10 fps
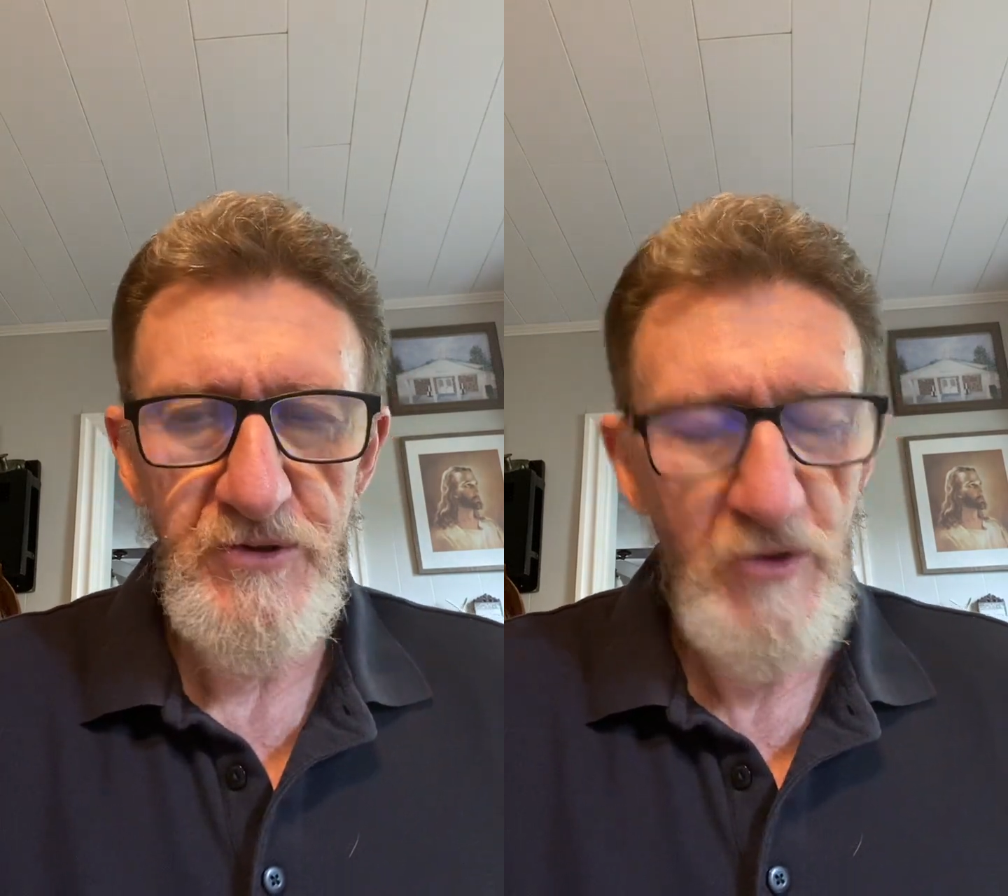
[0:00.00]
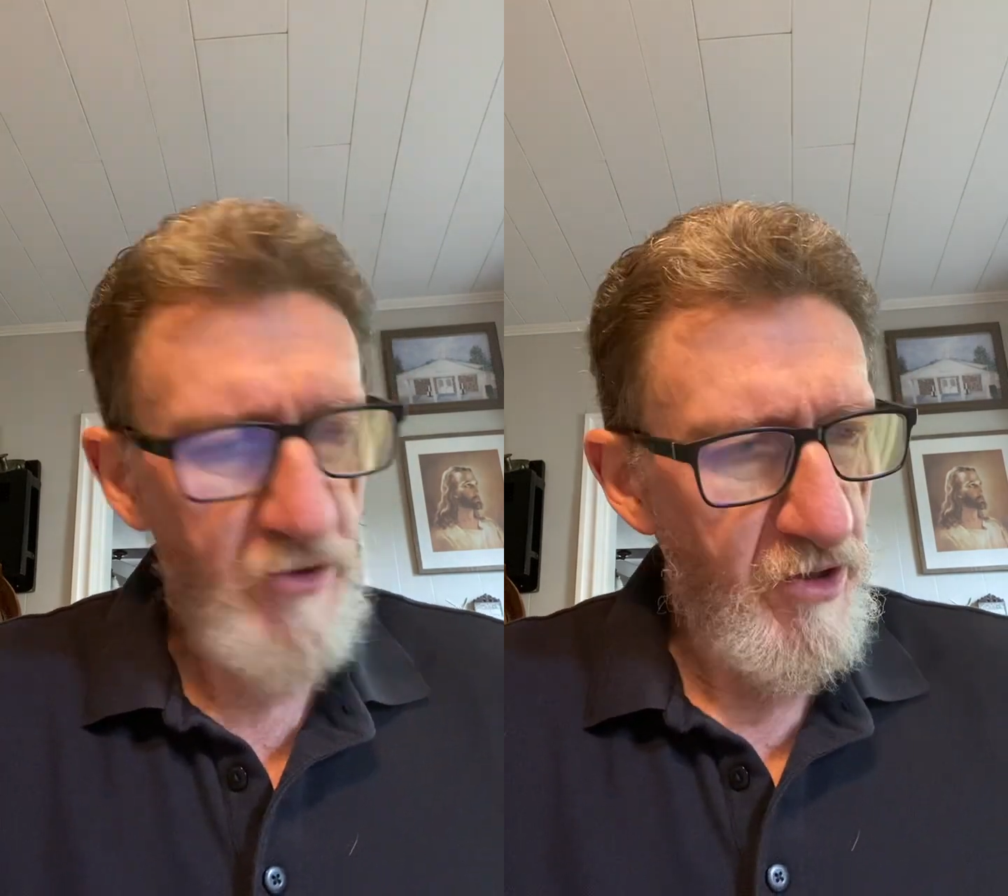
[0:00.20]

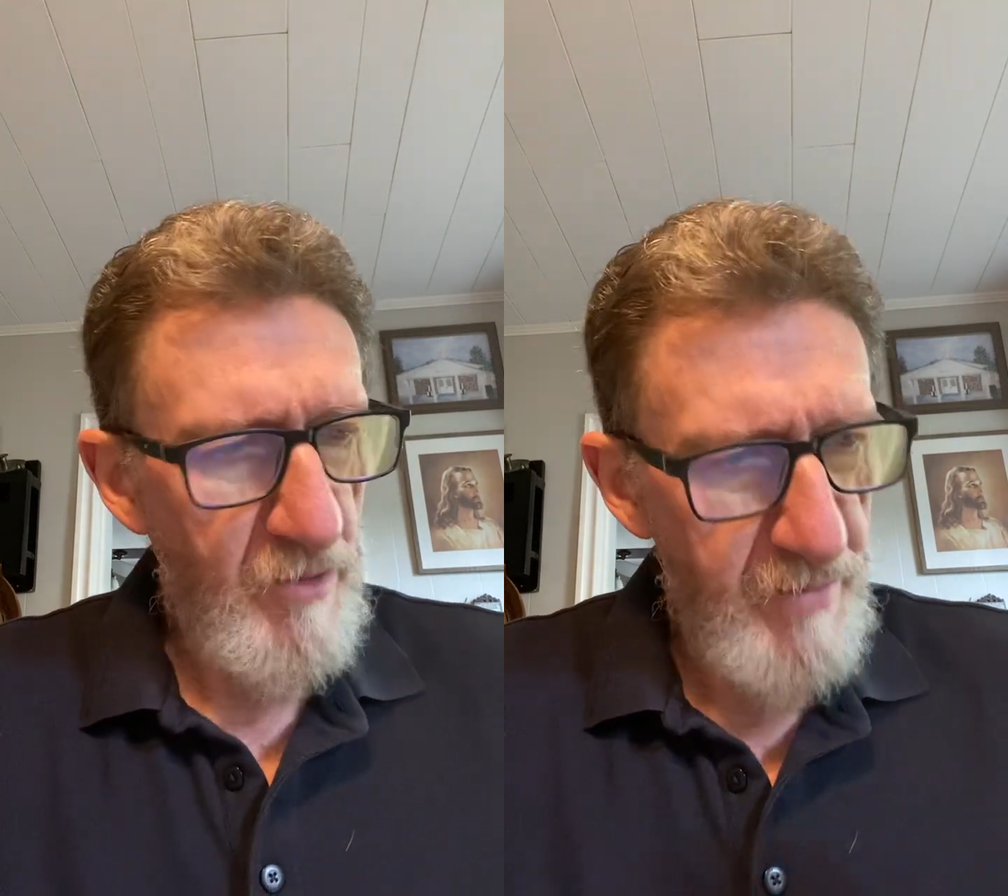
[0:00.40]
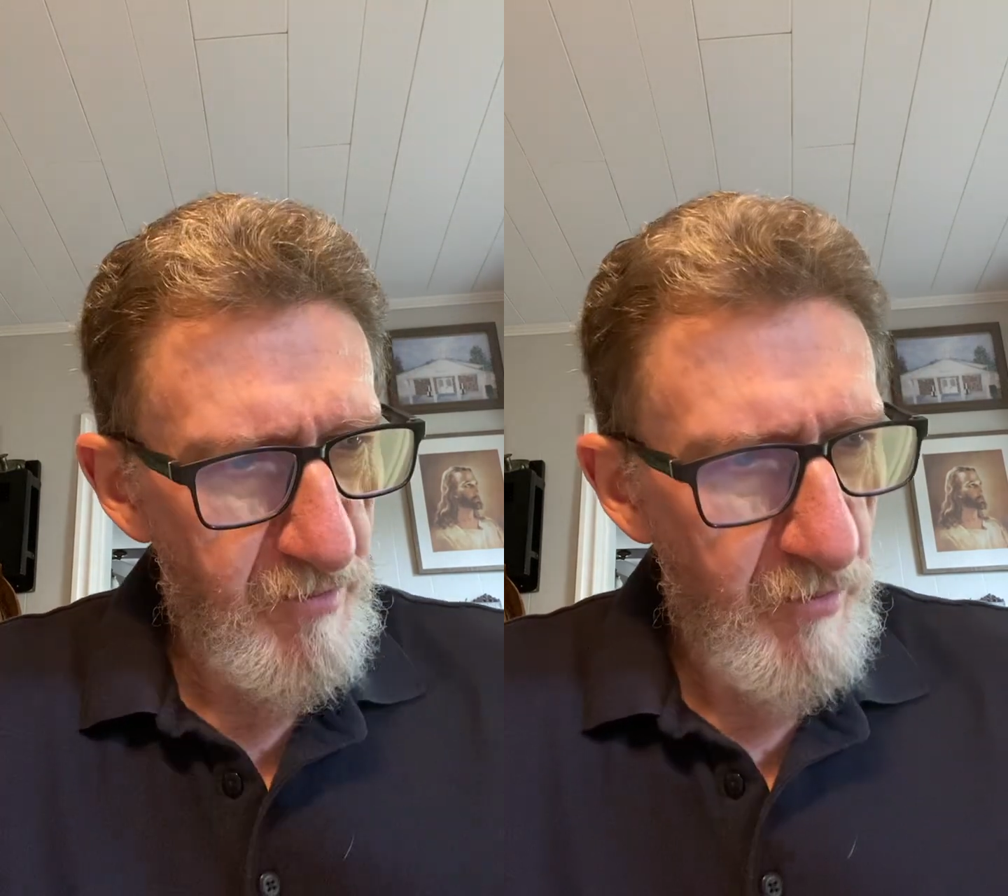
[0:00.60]
You're going to
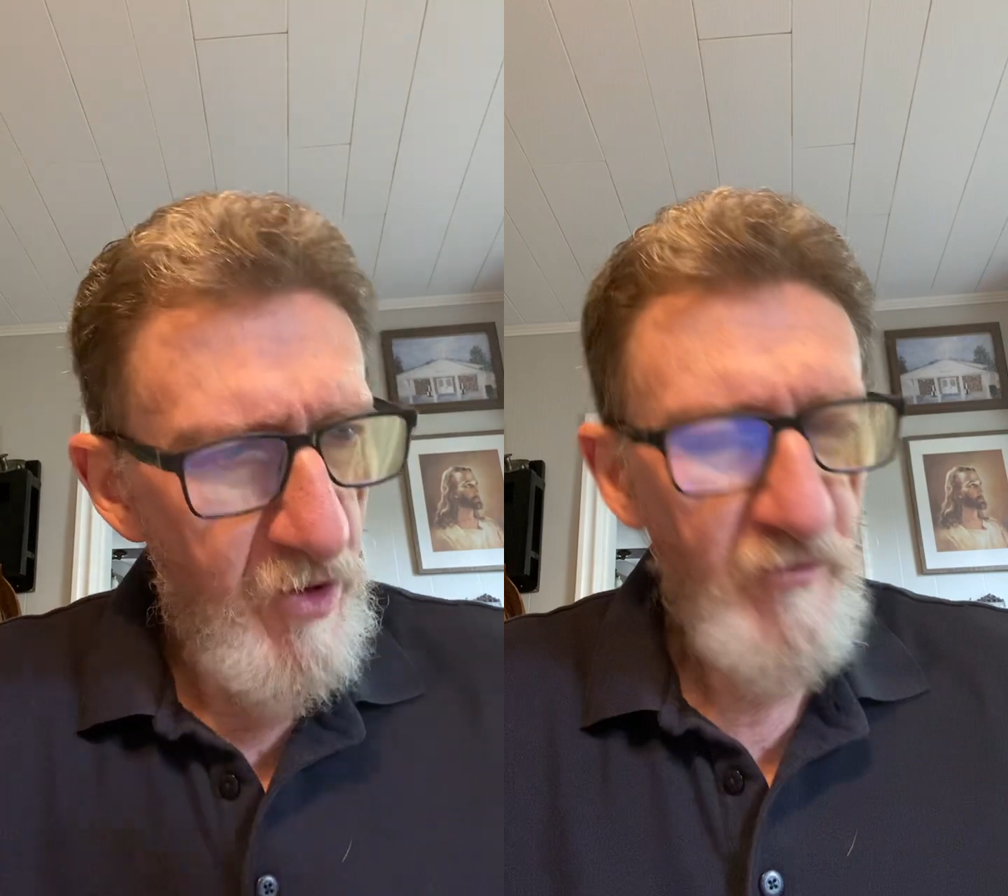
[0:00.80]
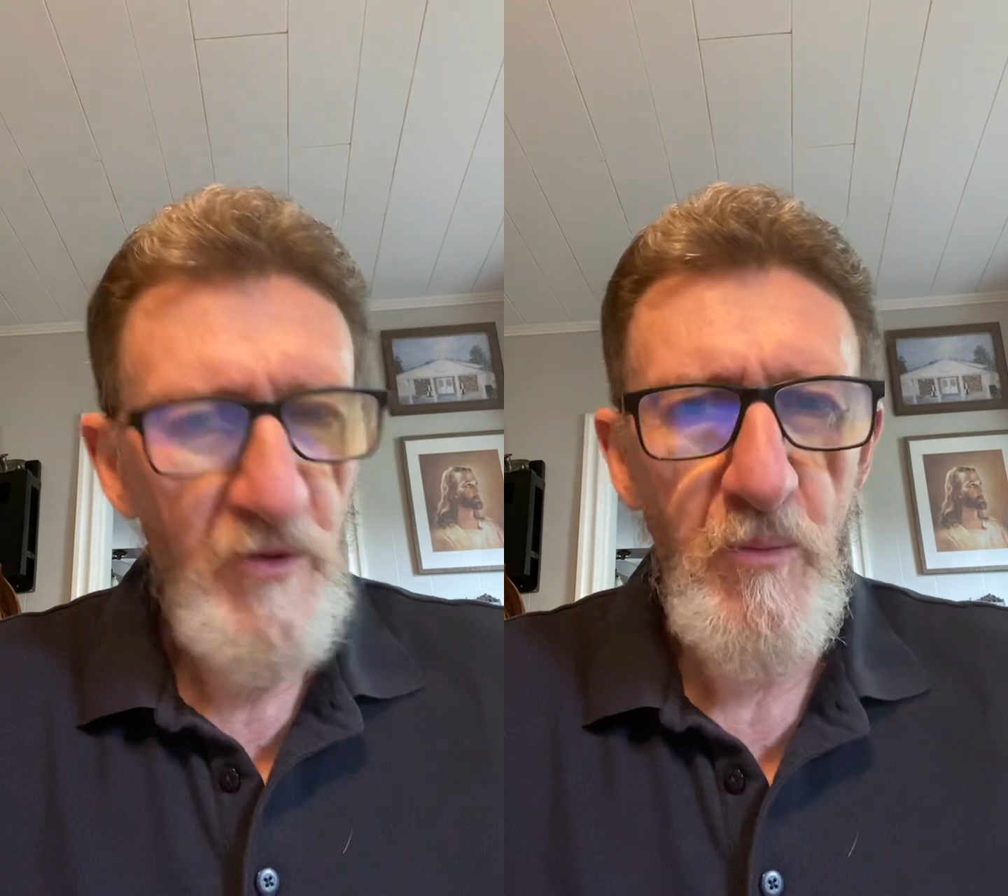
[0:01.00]
be
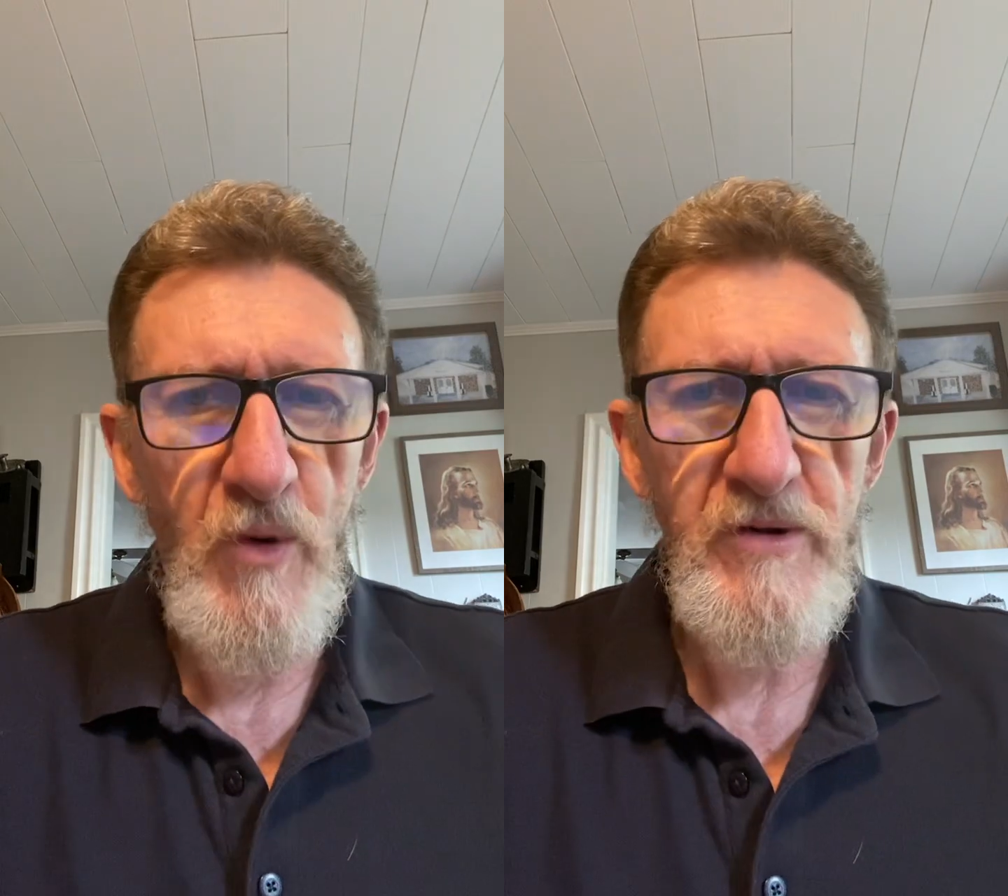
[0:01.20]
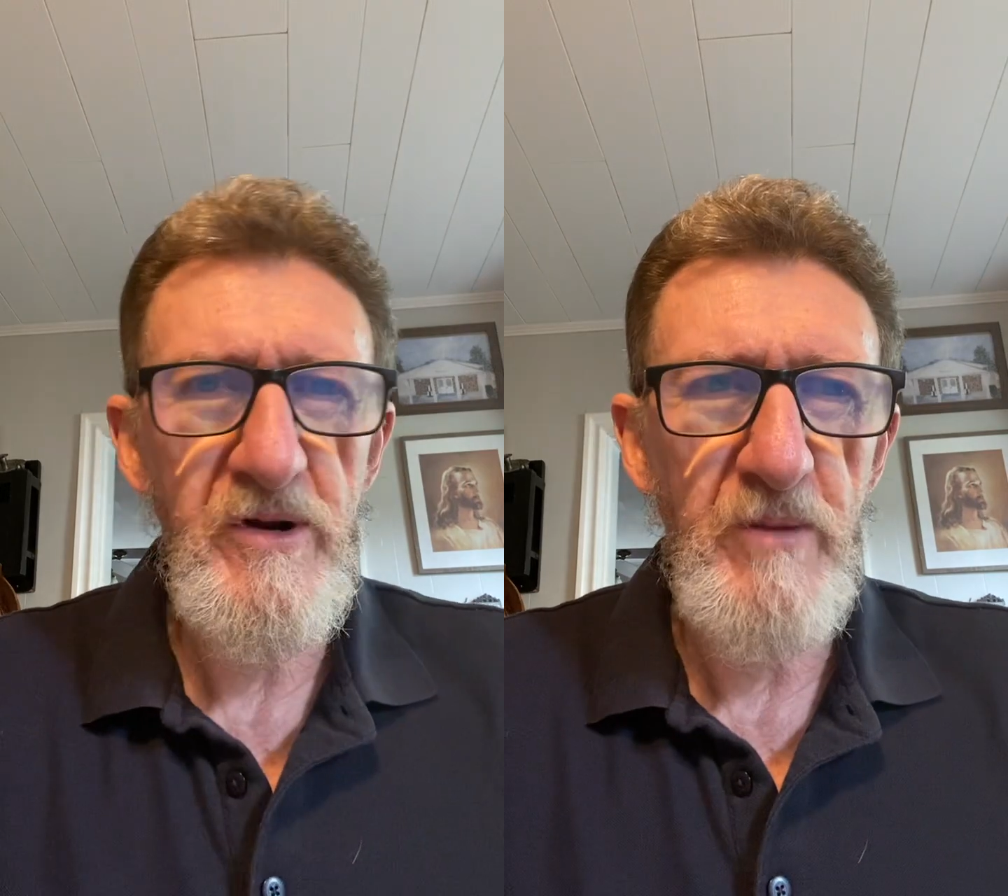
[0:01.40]
rewarded